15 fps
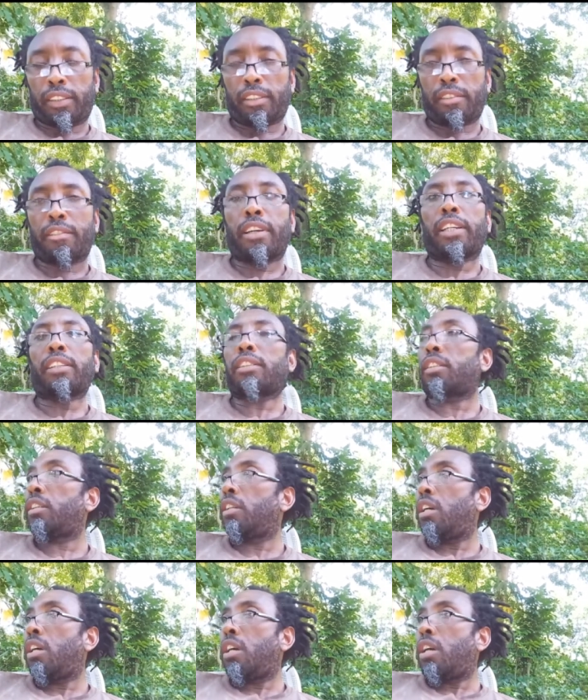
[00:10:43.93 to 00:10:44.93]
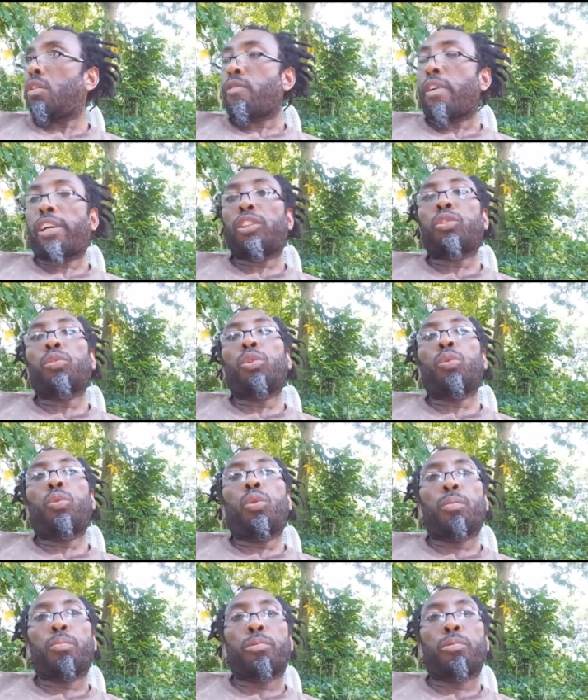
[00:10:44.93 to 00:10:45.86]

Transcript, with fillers: Alright. Right through the whole